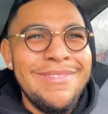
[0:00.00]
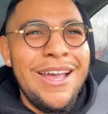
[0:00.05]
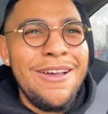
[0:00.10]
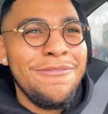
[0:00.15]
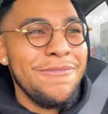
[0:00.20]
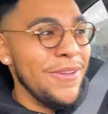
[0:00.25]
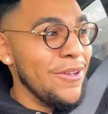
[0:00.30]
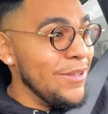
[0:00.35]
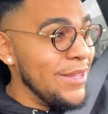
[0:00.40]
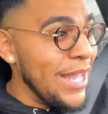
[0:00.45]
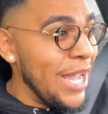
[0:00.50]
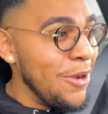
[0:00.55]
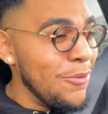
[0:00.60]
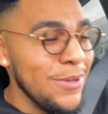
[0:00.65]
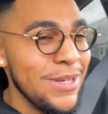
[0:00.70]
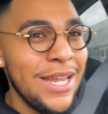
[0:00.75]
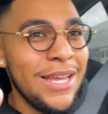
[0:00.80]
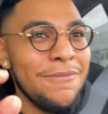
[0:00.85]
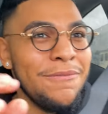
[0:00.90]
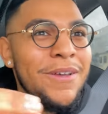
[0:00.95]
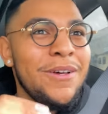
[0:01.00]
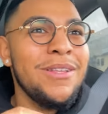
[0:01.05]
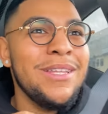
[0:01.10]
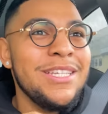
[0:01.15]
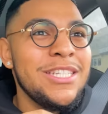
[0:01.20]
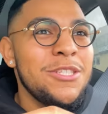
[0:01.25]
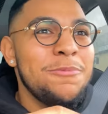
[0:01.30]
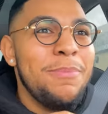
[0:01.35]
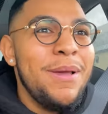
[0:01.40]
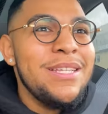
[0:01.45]
I felt that one. That felt
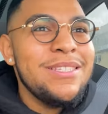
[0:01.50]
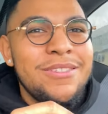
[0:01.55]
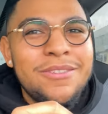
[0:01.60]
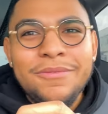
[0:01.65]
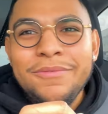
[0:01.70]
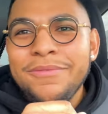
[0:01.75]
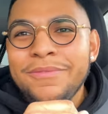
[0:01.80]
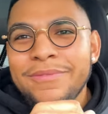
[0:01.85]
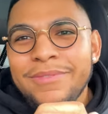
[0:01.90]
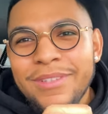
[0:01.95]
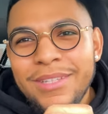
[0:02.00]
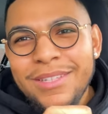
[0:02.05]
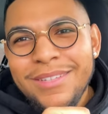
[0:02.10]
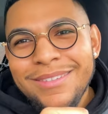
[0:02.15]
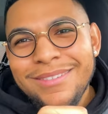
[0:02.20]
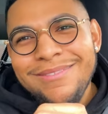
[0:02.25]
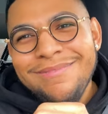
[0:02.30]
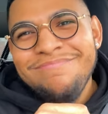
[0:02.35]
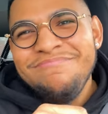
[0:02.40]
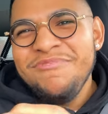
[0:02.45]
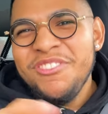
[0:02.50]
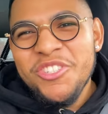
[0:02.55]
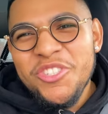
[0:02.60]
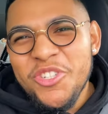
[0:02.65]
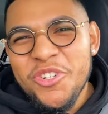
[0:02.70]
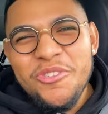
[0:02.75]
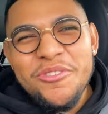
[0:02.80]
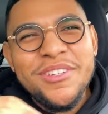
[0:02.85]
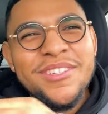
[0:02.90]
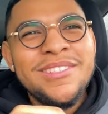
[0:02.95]
expensive.
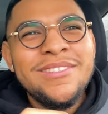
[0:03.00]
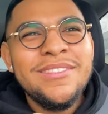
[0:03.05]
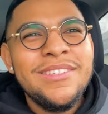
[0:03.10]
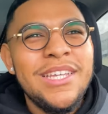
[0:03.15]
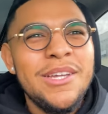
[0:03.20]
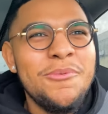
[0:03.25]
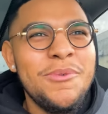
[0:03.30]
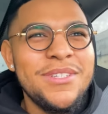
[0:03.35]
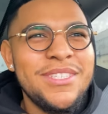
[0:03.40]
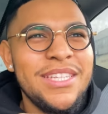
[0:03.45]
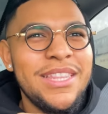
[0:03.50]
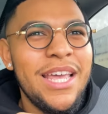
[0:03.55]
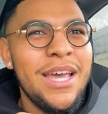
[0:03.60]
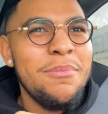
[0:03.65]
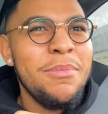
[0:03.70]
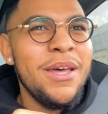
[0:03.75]
Just joking, it wasn't that